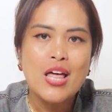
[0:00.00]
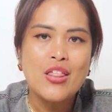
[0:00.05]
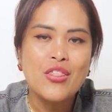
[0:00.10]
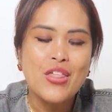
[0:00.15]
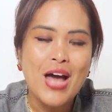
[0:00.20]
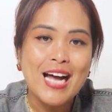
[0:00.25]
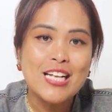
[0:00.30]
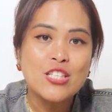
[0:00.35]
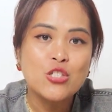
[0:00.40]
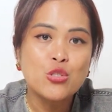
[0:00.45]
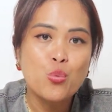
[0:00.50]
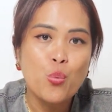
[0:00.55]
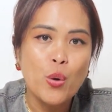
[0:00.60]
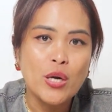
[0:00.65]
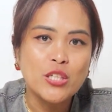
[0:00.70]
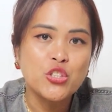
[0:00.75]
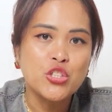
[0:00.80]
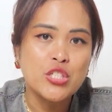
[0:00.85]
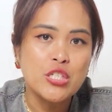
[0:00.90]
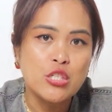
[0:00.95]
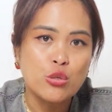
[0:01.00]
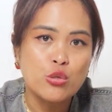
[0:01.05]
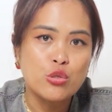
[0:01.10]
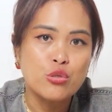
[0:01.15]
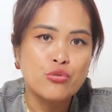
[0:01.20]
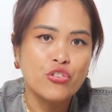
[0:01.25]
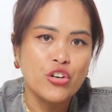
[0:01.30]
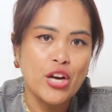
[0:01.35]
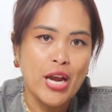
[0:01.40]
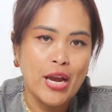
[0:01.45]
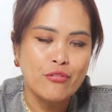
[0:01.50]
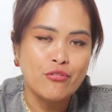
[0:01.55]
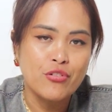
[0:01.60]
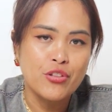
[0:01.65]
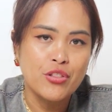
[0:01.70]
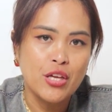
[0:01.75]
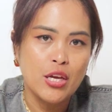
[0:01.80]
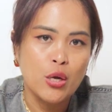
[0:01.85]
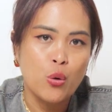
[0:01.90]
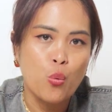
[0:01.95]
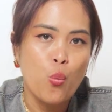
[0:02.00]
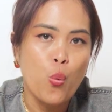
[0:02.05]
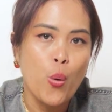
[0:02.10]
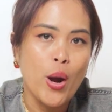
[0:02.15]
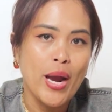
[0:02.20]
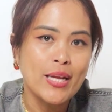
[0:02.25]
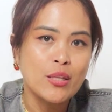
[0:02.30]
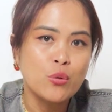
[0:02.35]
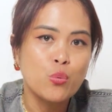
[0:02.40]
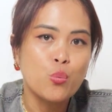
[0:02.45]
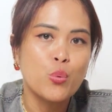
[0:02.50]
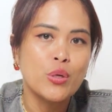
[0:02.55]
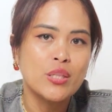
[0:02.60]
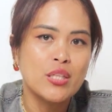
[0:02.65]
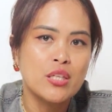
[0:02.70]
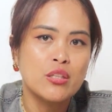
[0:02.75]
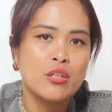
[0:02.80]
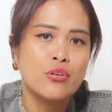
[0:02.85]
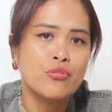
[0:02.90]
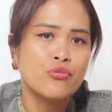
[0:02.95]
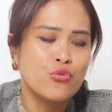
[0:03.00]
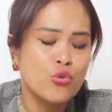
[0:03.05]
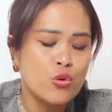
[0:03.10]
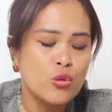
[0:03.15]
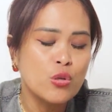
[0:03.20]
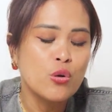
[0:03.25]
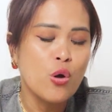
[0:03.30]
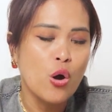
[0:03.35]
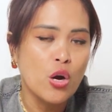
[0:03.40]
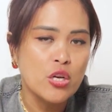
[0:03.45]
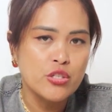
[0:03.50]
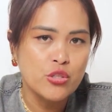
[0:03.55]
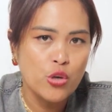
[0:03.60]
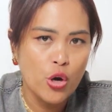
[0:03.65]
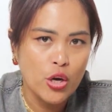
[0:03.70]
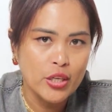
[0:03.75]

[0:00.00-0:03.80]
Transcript: That's what she used for everything. When we did the full cost